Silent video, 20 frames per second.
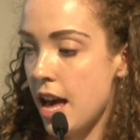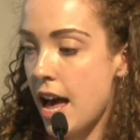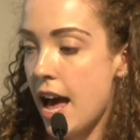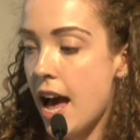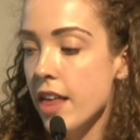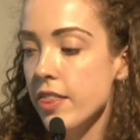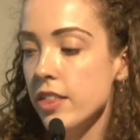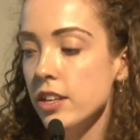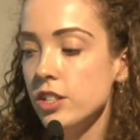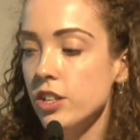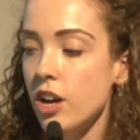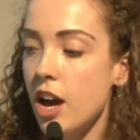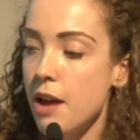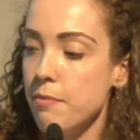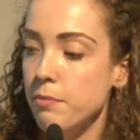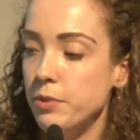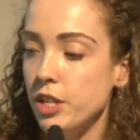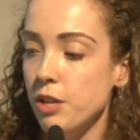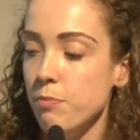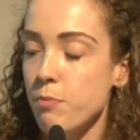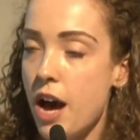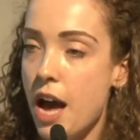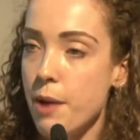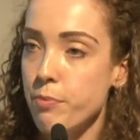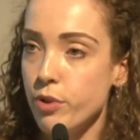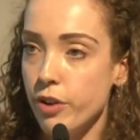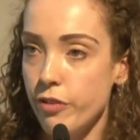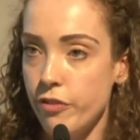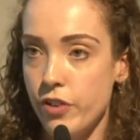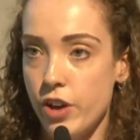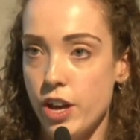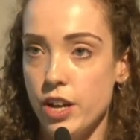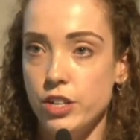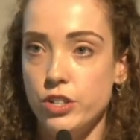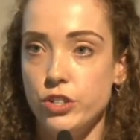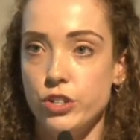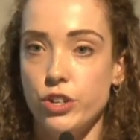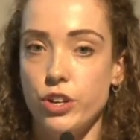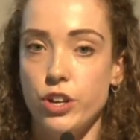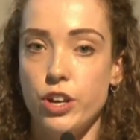Other times you might prefer
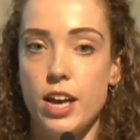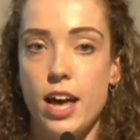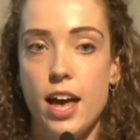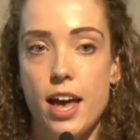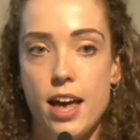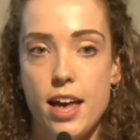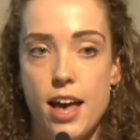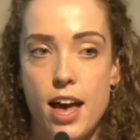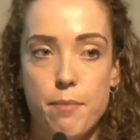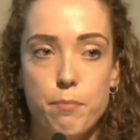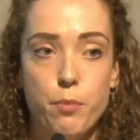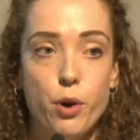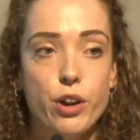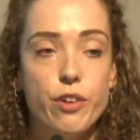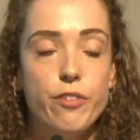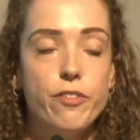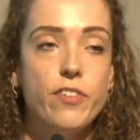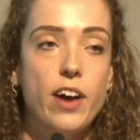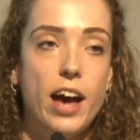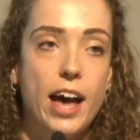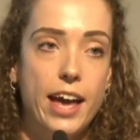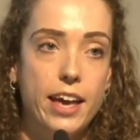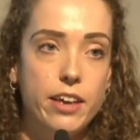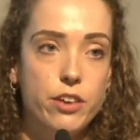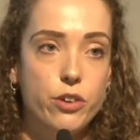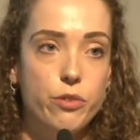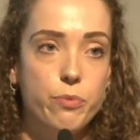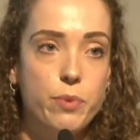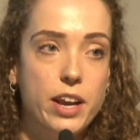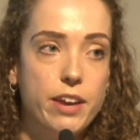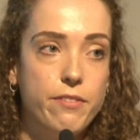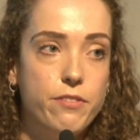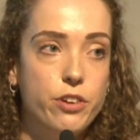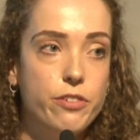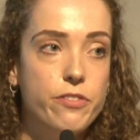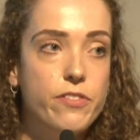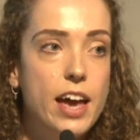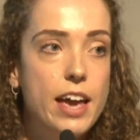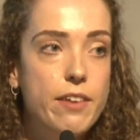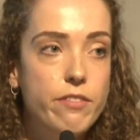to modify one of your
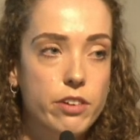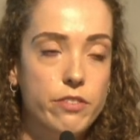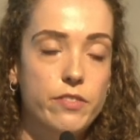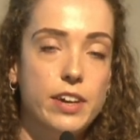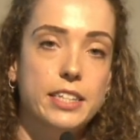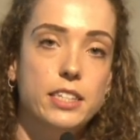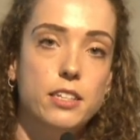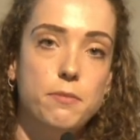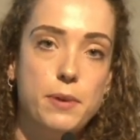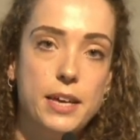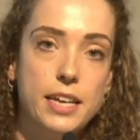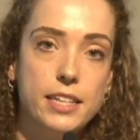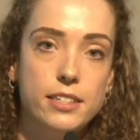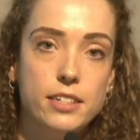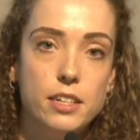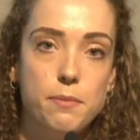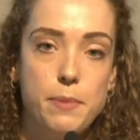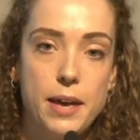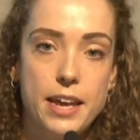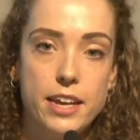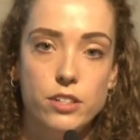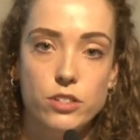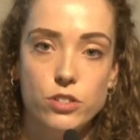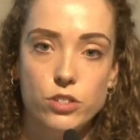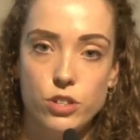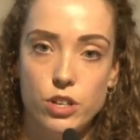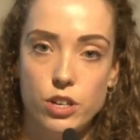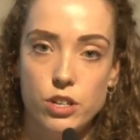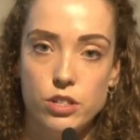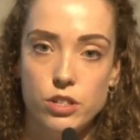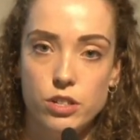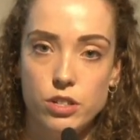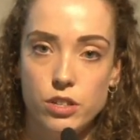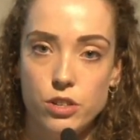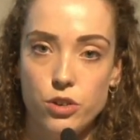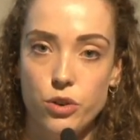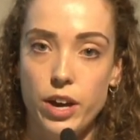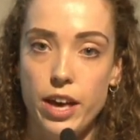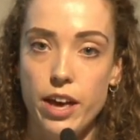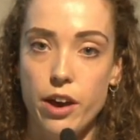favourite recipes to better suit
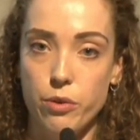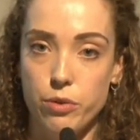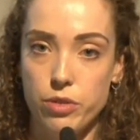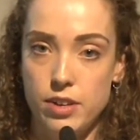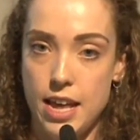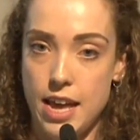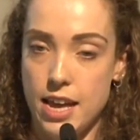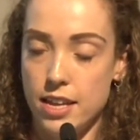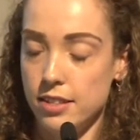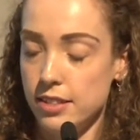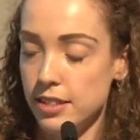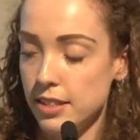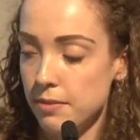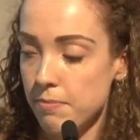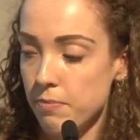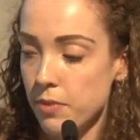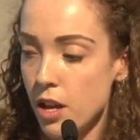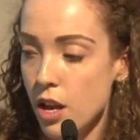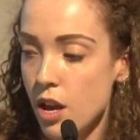your health needs.